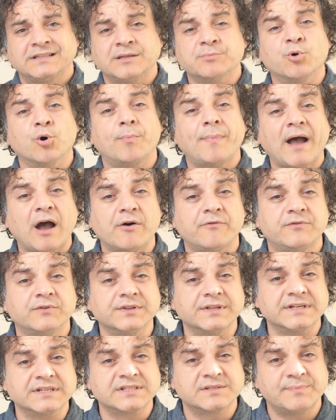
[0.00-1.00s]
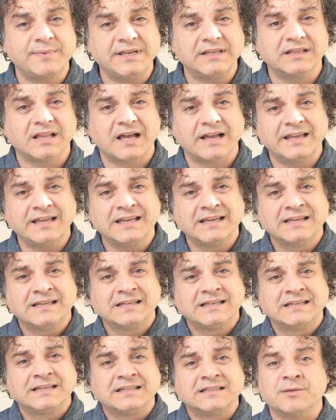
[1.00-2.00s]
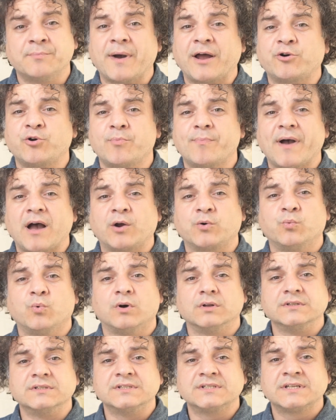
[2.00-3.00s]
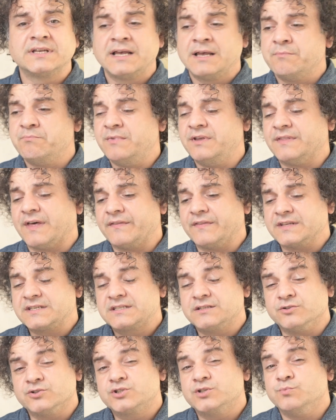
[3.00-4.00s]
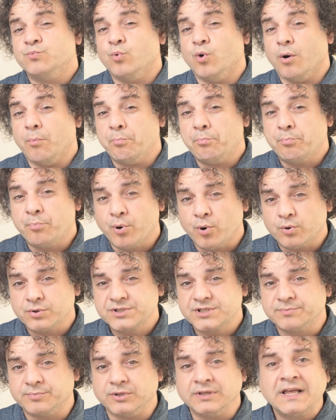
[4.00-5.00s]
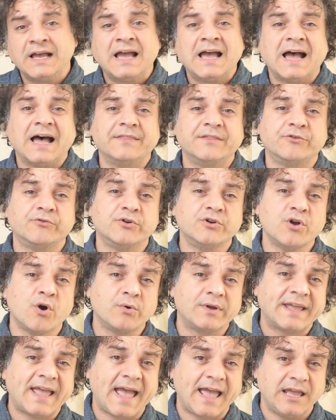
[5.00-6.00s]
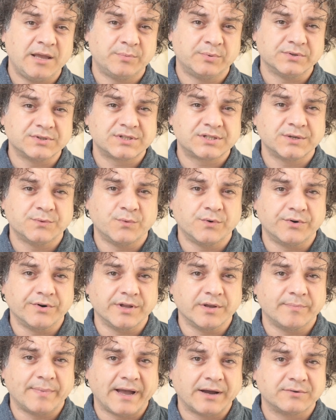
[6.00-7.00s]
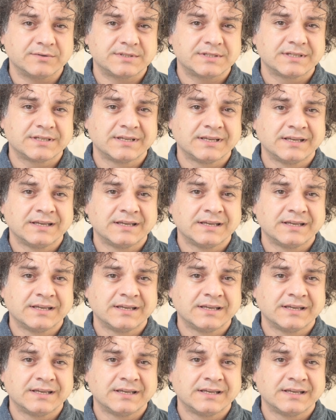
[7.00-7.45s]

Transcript: They're more powerful than a speed light. The battery powered ones mean that they're still somewhat portable and there are no cables to worry about.